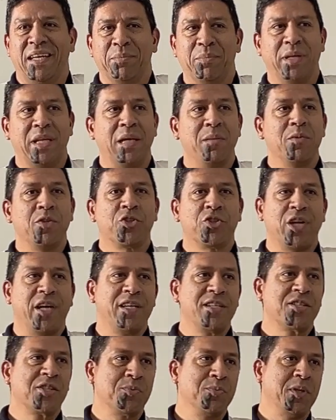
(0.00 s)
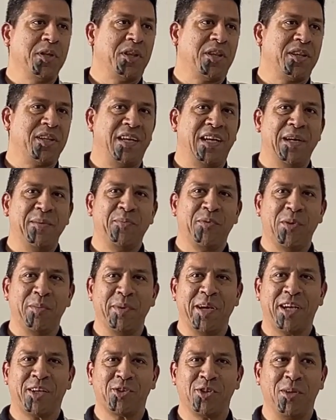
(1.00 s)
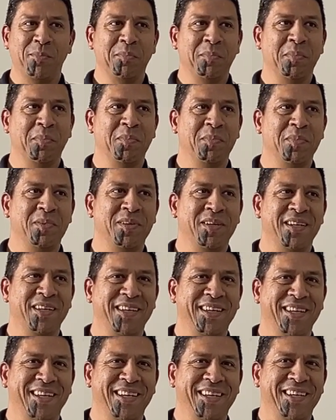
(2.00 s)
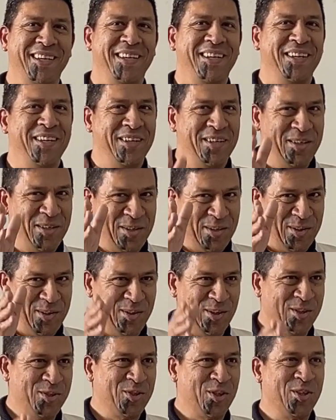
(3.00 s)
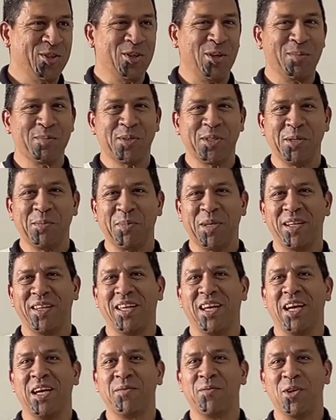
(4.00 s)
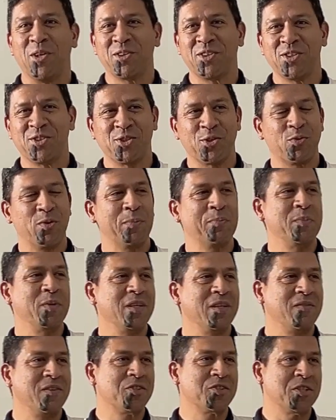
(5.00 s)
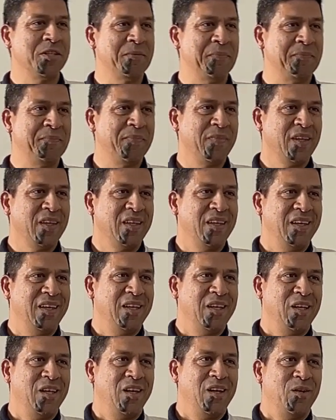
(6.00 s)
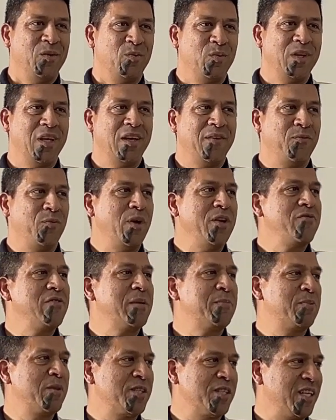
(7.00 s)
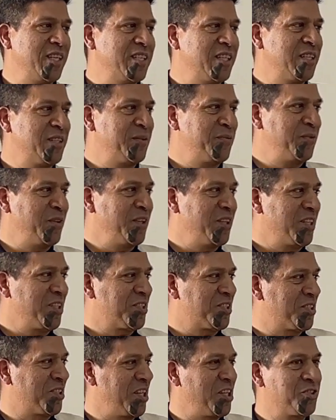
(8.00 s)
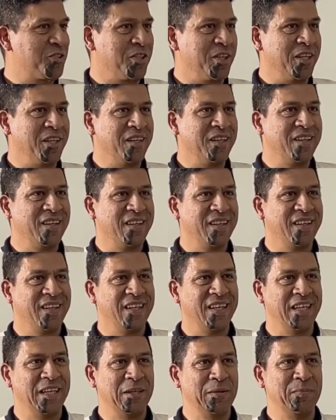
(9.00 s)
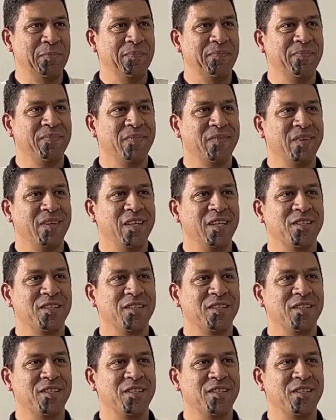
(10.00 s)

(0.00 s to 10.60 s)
My name is Shane Smith. I'm from Actom. Not John Thompson, but the High Voltage Equipment Division. We have one representative in this session.